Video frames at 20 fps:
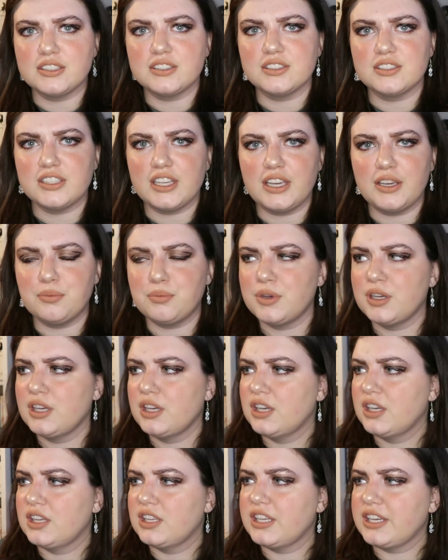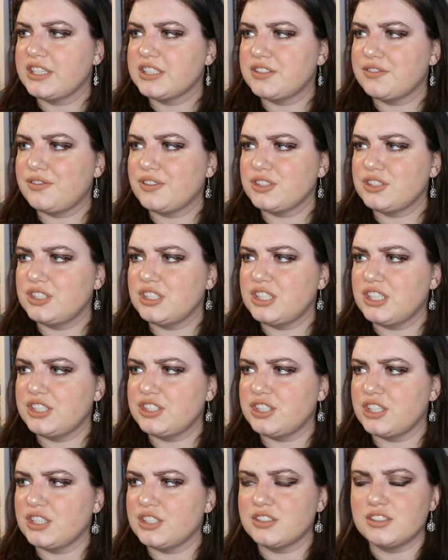It's the same, like it's the first
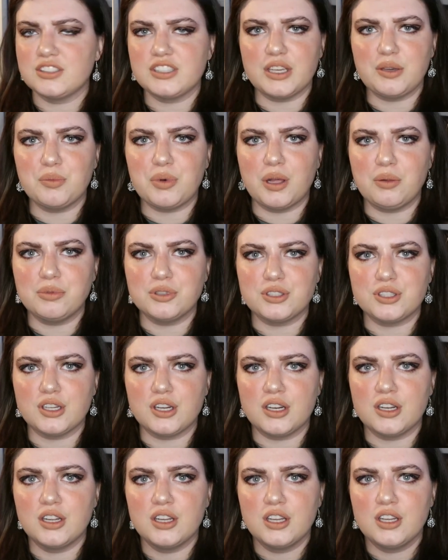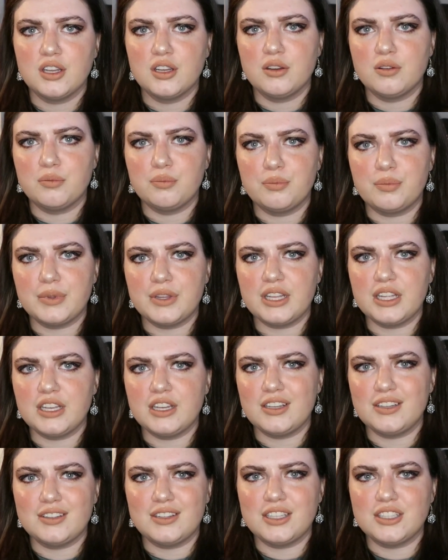edition, same publisher, but
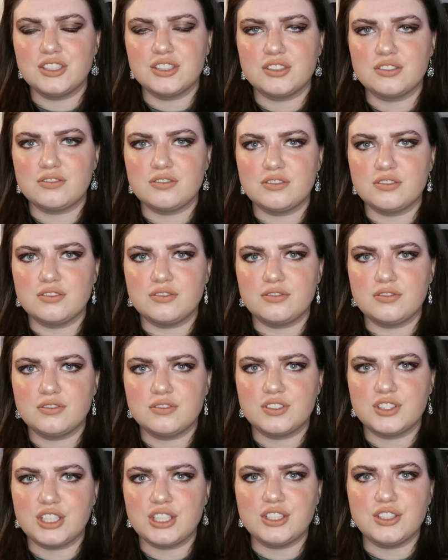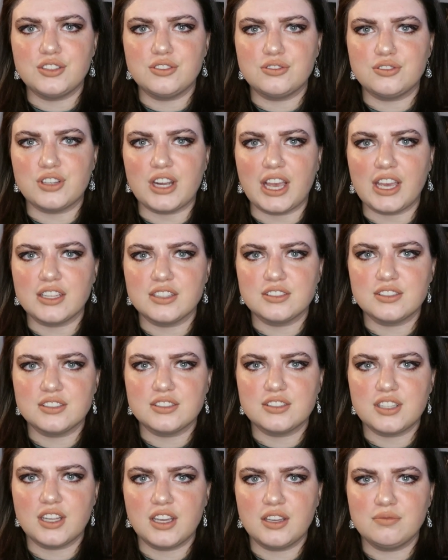they just didn't do dragons
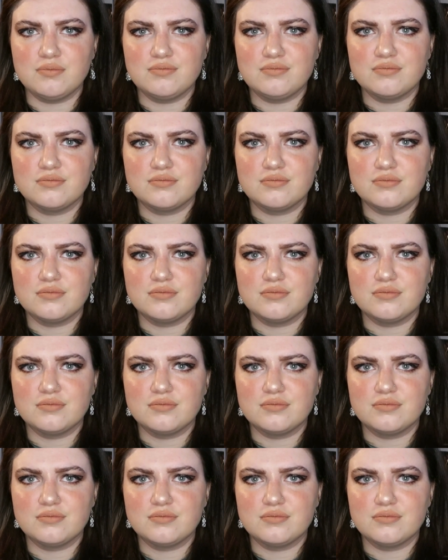this time.